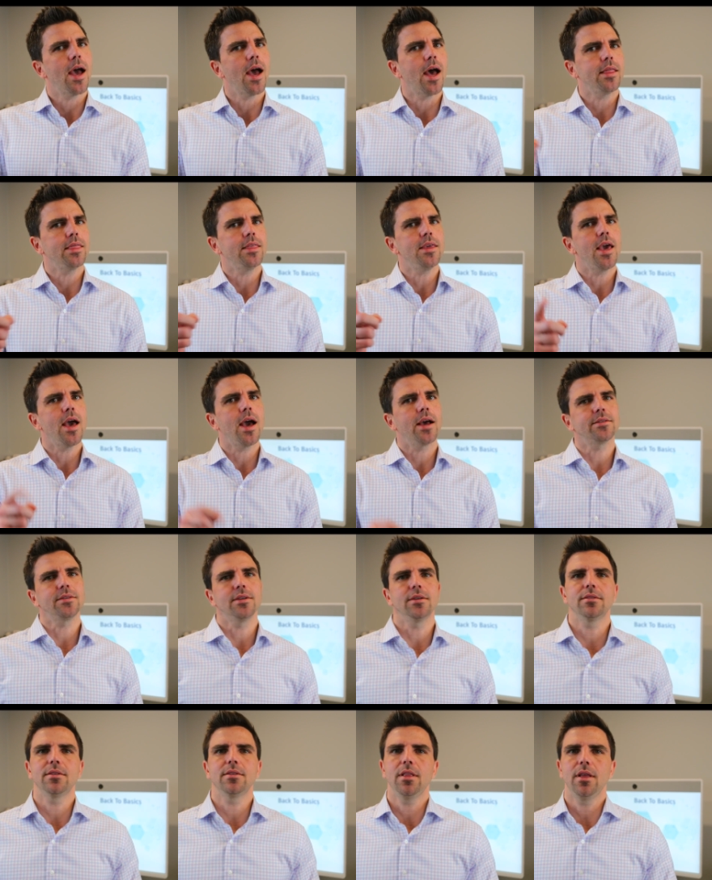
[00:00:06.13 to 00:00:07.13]
at the
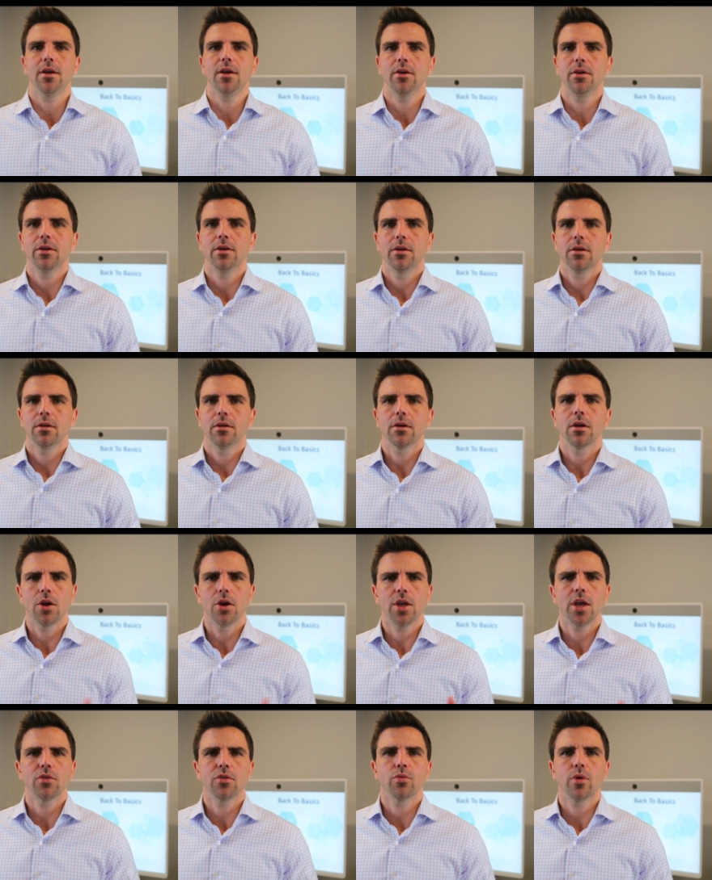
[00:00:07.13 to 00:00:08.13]
access layer. Are
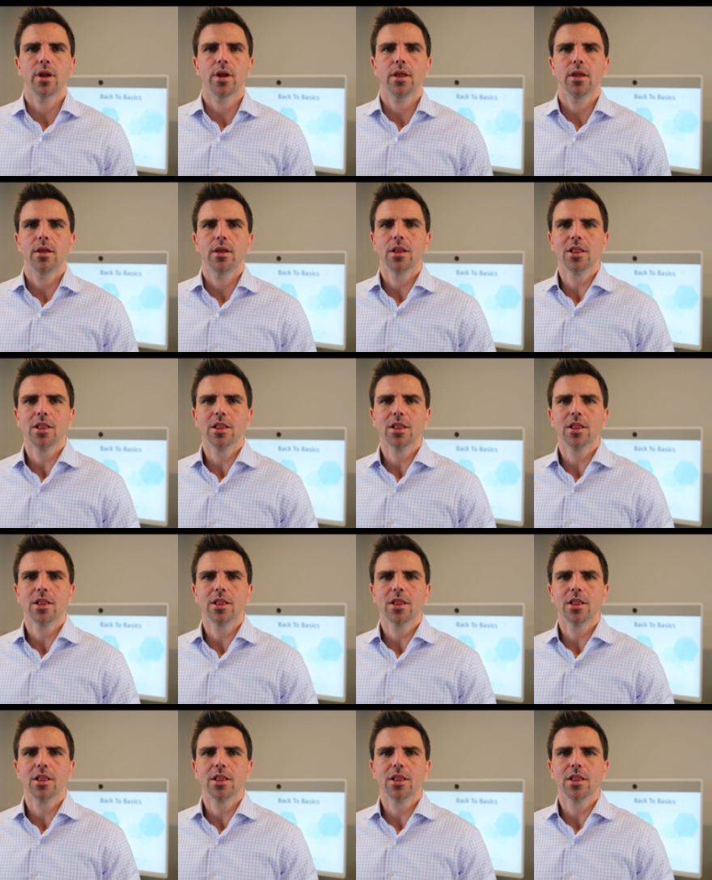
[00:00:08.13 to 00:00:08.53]
you guys ready?